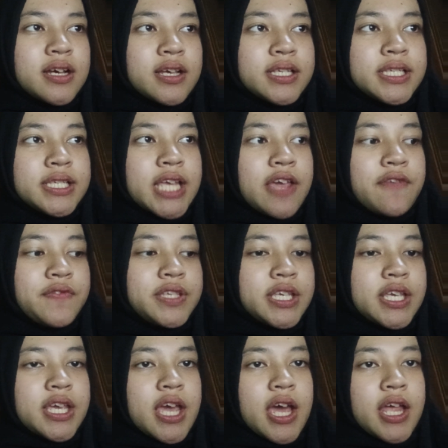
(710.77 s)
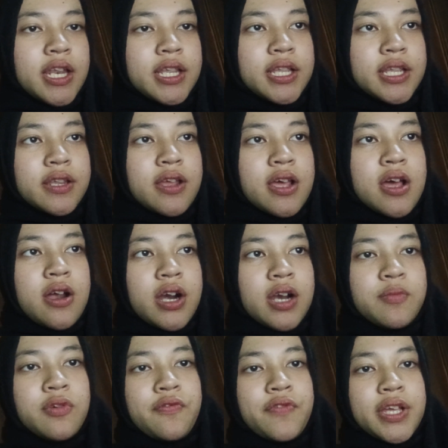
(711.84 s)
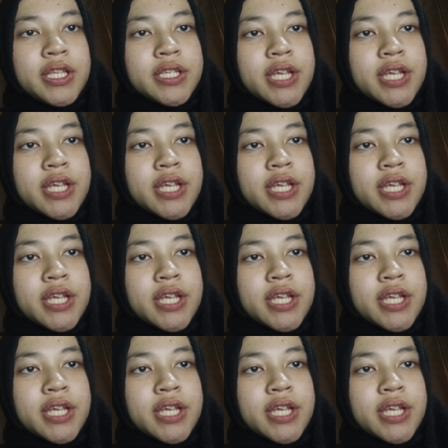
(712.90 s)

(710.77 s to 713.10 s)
safety and removing